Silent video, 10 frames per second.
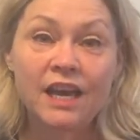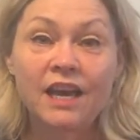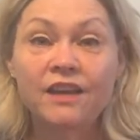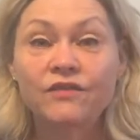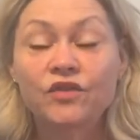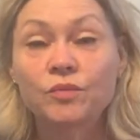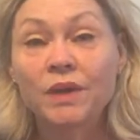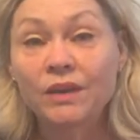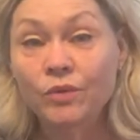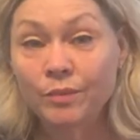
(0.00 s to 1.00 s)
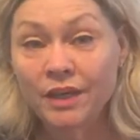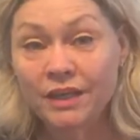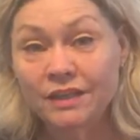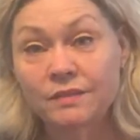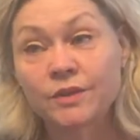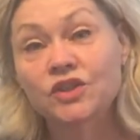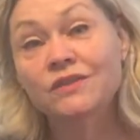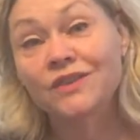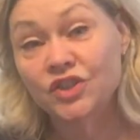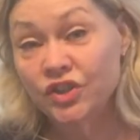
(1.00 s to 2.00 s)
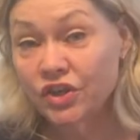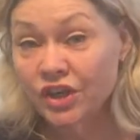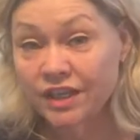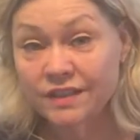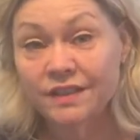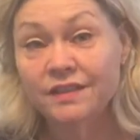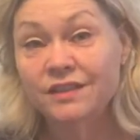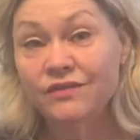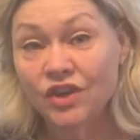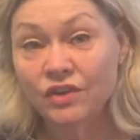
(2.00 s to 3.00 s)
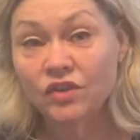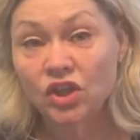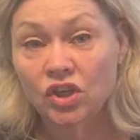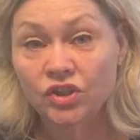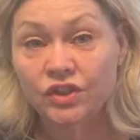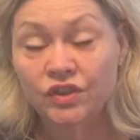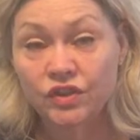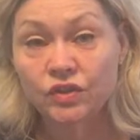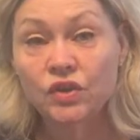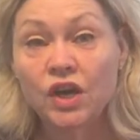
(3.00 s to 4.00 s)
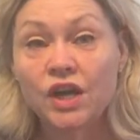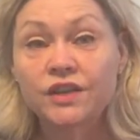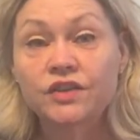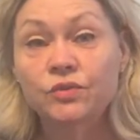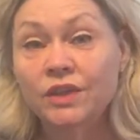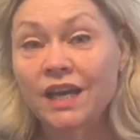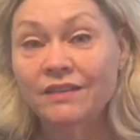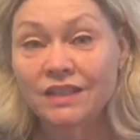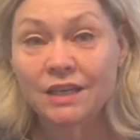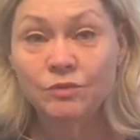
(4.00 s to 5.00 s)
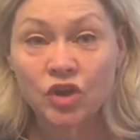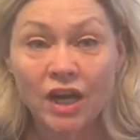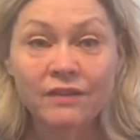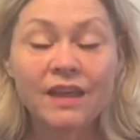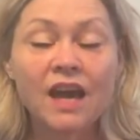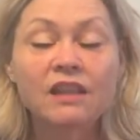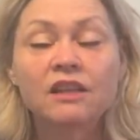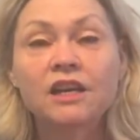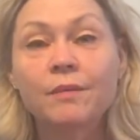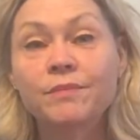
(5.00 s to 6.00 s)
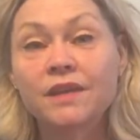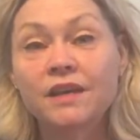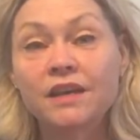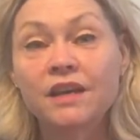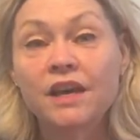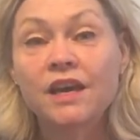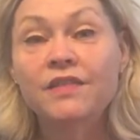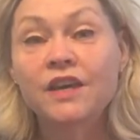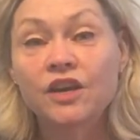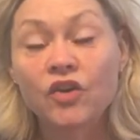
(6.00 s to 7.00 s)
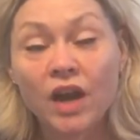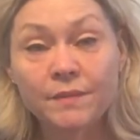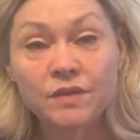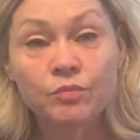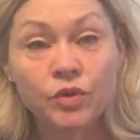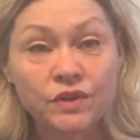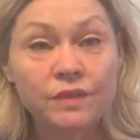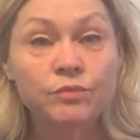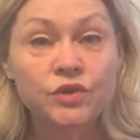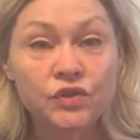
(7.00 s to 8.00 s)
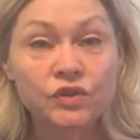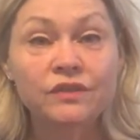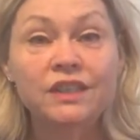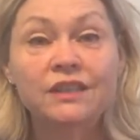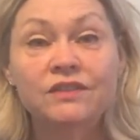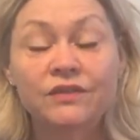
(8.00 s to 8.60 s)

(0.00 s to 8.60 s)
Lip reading: And for many women, especially vegetarians, this is very, very hard to do. So you really have to keep track of that. Look up the grams of protein per serving of